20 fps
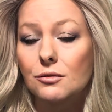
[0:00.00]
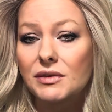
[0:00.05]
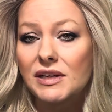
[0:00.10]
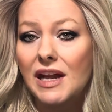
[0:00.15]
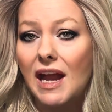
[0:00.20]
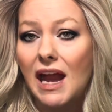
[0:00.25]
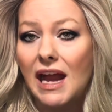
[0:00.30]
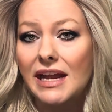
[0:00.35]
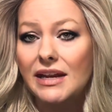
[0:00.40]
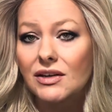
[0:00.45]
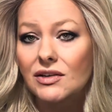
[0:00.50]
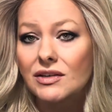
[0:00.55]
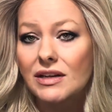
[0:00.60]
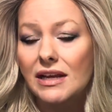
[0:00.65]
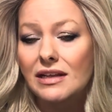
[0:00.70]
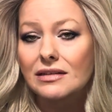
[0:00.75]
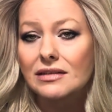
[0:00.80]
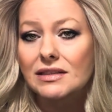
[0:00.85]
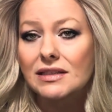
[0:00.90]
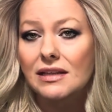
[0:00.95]
bit higher
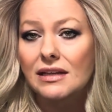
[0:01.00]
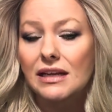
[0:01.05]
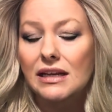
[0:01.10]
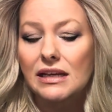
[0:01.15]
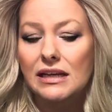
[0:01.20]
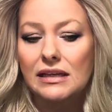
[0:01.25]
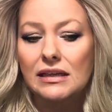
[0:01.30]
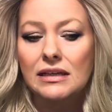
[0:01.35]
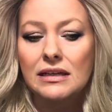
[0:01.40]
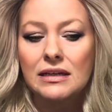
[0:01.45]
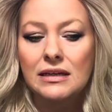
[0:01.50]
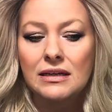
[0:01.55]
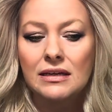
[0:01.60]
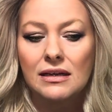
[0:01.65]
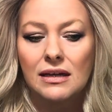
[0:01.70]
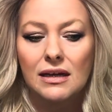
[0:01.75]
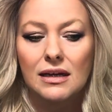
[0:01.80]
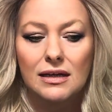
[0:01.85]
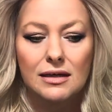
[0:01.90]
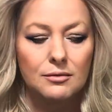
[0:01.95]
density,
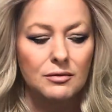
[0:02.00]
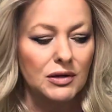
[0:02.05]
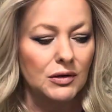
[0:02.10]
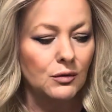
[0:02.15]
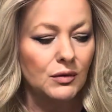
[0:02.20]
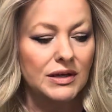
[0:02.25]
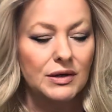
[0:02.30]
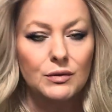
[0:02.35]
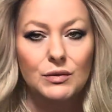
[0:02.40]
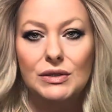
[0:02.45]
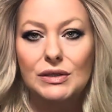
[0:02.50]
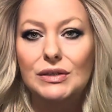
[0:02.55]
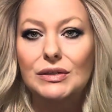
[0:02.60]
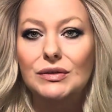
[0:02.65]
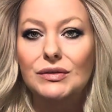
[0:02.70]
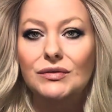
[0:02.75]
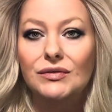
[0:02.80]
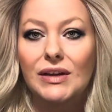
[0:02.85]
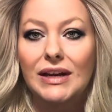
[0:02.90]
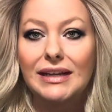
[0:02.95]
but we will
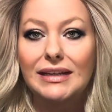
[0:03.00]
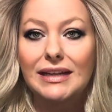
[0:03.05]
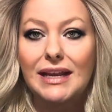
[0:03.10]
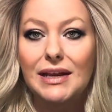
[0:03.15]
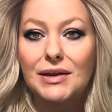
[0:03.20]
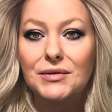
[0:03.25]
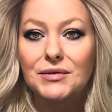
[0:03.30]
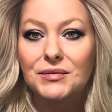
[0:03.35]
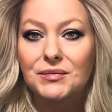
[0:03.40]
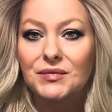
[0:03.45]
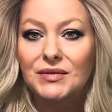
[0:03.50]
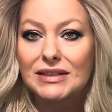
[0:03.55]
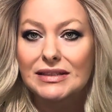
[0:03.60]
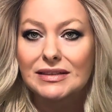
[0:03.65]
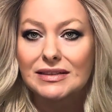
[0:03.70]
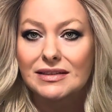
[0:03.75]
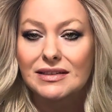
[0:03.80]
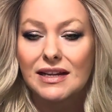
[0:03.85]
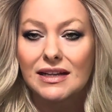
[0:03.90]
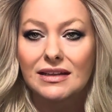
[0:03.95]
find out.
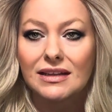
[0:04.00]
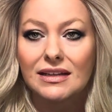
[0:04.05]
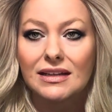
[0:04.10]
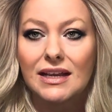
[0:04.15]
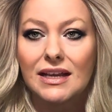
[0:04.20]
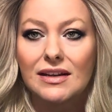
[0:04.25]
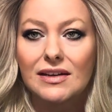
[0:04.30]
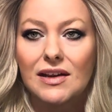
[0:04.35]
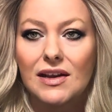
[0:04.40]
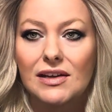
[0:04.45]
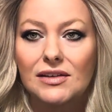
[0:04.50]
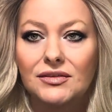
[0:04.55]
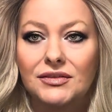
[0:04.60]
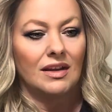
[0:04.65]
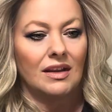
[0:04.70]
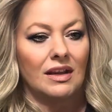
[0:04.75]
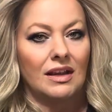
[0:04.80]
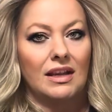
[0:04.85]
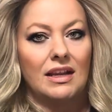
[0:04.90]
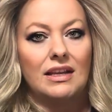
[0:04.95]
Let's take the net off.
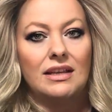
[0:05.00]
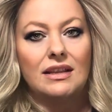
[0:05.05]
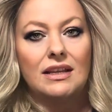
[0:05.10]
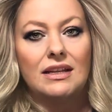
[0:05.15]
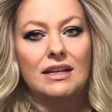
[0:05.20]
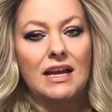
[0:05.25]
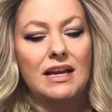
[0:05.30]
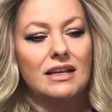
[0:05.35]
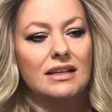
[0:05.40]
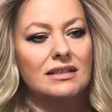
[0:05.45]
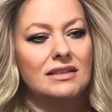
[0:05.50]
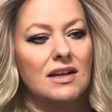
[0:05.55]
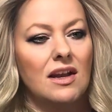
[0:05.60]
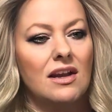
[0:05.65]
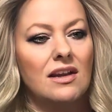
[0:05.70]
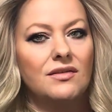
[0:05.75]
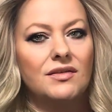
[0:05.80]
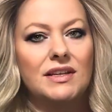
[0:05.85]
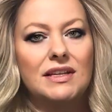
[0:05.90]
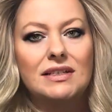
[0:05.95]
The net is
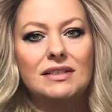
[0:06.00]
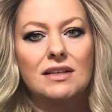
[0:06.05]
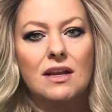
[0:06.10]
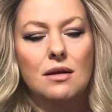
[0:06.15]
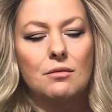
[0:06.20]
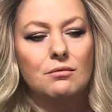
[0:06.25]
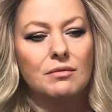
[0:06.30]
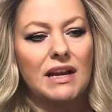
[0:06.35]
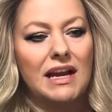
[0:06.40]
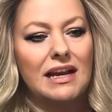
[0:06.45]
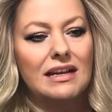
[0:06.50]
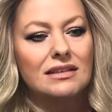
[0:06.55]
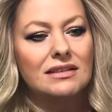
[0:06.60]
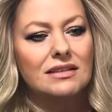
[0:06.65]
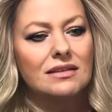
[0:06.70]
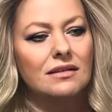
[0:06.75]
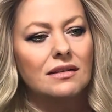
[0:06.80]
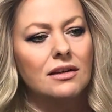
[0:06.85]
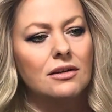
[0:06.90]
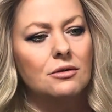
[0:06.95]
off. These come boxed a
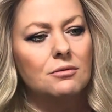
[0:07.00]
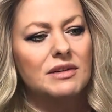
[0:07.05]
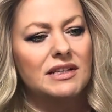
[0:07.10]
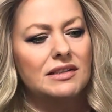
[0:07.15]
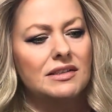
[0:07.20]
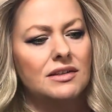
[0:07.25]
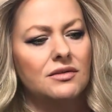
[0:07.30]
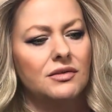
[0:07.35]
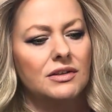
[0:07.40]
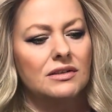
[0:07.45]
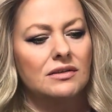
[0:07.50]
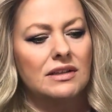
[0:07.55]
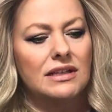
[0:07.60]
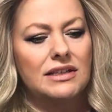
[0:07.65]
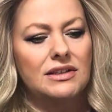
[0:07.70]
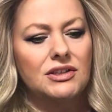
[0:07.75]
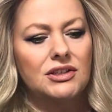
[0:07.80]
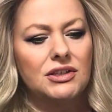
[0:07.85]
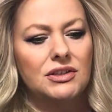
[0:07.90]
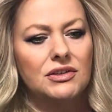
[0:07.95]
little bit differently
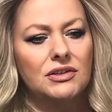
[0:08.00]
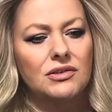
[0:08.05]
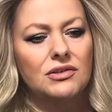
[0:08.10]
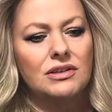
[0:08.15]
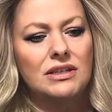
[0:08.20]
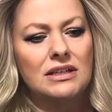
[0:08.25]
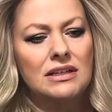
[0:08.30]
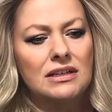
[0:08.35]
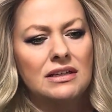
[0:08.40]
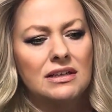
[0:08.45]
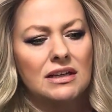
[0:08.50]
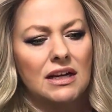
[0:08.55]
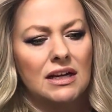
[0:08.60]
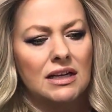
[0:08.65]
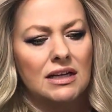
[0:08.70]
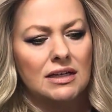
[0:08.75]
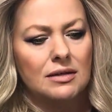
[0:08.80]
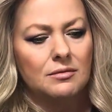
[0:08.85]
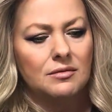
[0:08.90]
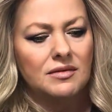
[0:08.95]
too
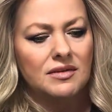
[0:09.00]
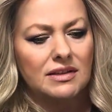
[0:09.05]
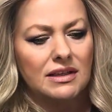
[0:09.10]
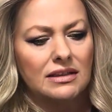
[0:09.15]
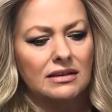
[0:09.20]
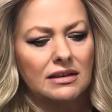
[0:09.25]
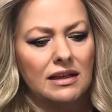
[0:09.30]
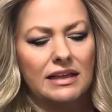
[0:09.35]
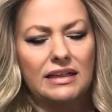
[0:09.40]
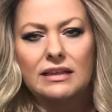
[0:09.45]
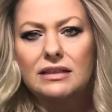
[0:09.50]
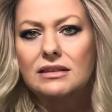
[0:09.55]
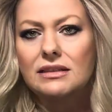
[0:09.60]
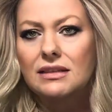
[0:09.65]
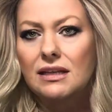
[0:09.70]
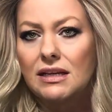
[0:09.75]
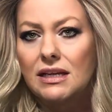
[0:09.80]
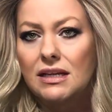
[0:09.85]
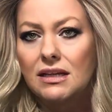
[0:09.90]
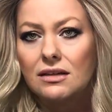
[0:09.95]
than like the
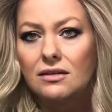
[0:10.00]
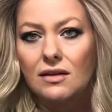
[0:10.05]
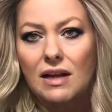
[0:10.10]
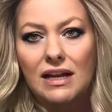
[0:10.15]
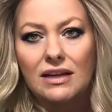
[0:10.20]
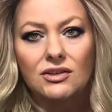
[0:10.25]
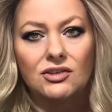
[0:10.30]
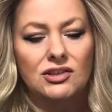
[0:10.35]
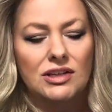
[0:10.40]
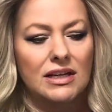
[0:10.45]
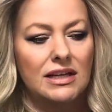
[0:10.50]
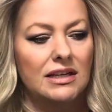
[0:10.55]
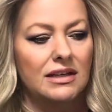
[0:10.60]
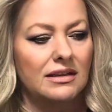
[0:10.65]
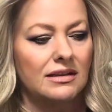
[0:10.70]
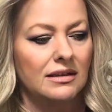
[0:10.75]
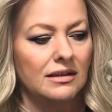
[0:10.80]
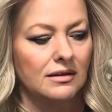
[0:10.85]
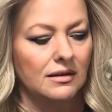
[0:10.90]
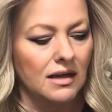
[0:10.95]
City collection,
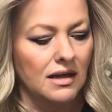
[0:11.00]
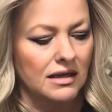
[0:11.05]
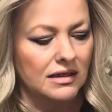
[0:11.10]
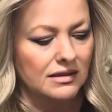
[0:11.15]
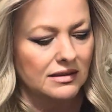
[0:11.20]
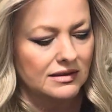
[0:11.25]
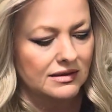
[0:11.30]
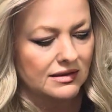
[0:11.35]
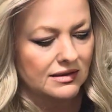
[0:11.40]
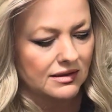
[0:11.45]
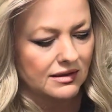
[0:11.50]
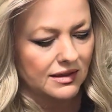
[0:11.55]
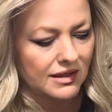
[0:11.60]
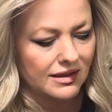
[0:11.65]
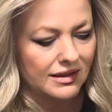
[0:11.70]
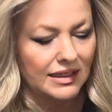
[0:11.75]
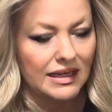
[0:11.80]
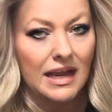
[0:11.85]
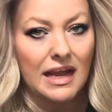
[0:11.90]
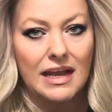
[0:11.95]
the Luxe, and
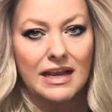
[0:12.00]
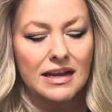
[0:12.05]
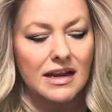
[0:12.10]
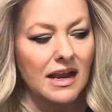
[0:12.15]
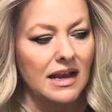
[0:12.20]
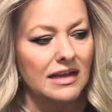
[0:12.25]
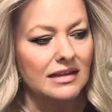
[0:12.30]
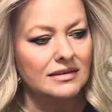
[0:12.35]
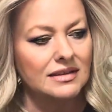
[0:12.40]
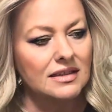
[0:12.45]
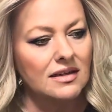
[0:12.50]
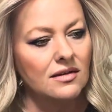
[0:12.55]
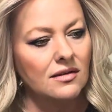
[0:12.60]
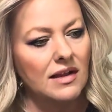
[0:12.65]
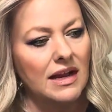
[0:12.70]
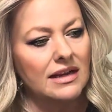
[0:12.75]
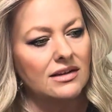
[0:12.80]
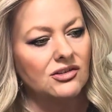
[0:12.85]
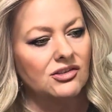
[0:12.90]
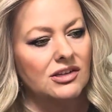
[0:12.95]
the Icons
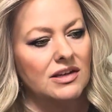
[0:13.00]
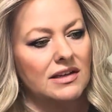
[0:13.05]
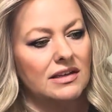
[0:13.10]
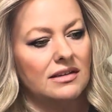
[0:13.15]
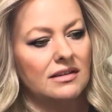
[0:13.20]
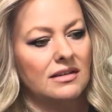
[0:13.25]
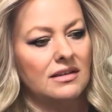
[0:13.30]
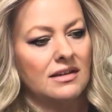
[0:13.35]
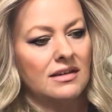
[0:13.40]
collection.